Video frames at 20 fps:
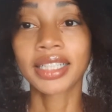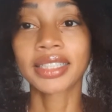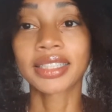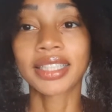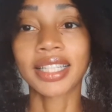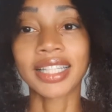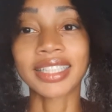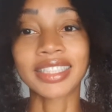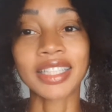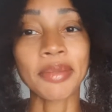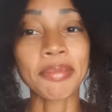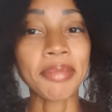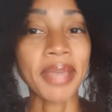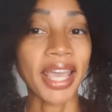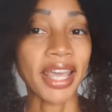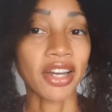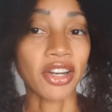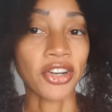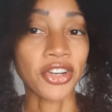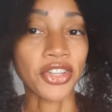Doesn't
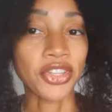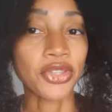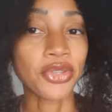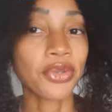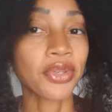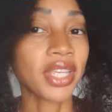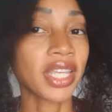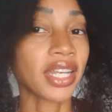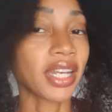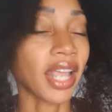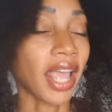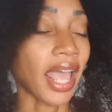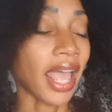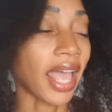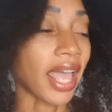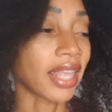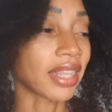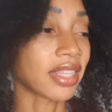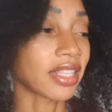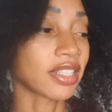matter. You can
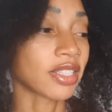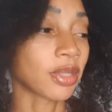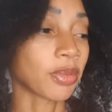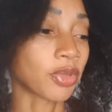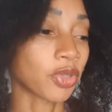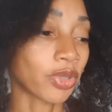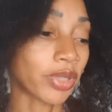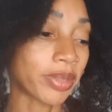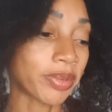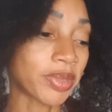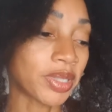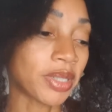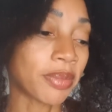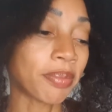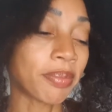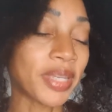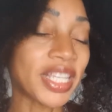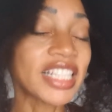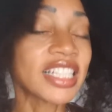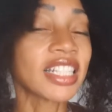add the
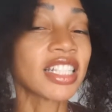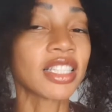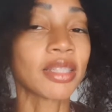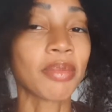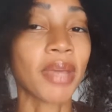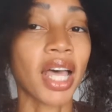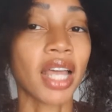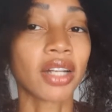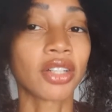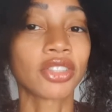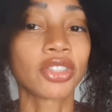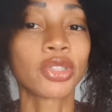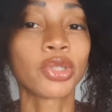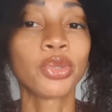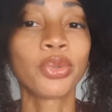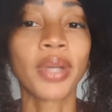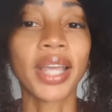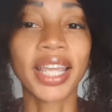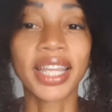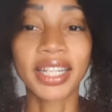subscription business model
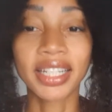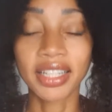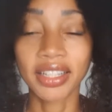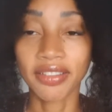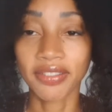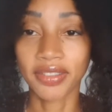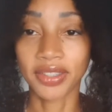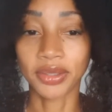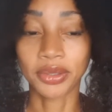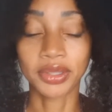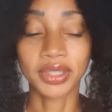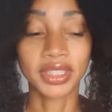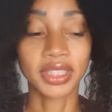to any of those